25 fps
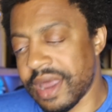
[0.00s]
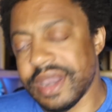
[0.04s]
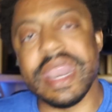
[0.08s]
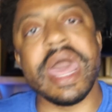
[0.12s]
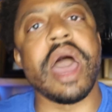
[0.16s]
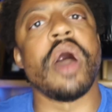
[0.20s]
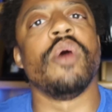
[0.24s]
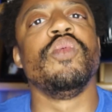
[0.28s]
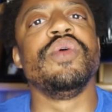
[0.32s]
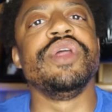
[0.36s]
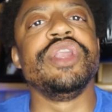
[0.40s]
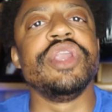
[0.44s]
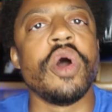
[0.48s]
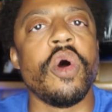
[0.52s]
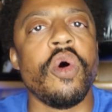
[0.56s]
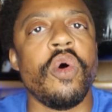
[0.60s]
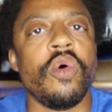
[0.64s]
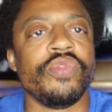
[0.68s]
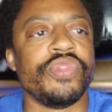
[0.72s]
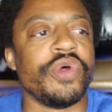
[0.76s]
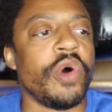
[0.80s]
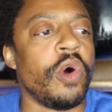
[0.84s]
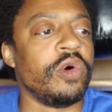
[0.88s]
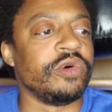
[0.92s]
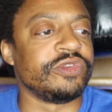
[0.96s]
Now we
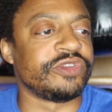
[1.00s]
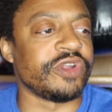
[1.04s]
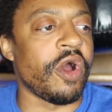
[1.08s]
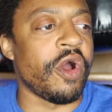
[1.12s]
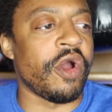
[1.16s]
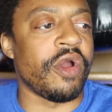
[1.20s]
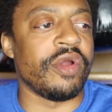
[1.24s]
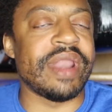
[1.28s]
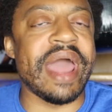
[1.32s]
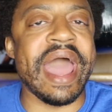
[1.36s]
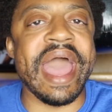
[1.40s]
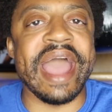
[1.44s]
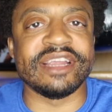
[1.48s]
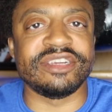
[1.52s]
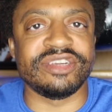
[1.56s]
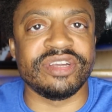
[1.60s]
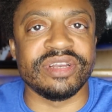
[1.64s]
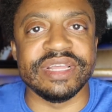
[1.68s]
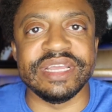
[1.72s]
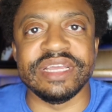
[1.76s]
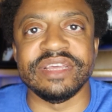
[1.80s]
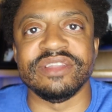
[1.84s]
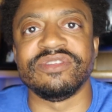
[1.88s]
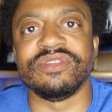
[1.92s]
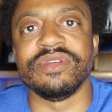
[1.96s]
know those aren't
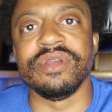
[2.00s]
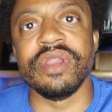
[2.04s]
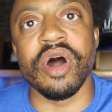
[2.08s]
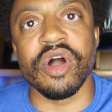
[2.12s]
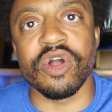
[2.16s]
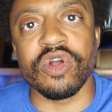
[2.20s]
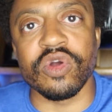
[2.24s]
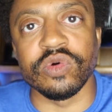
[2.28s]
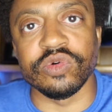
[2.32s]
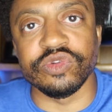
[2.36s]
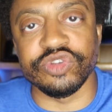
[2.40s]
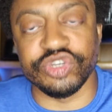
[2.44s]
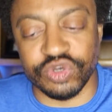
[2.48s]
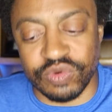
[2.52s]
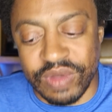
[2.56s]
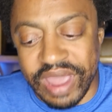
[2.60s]
actually his knuckles.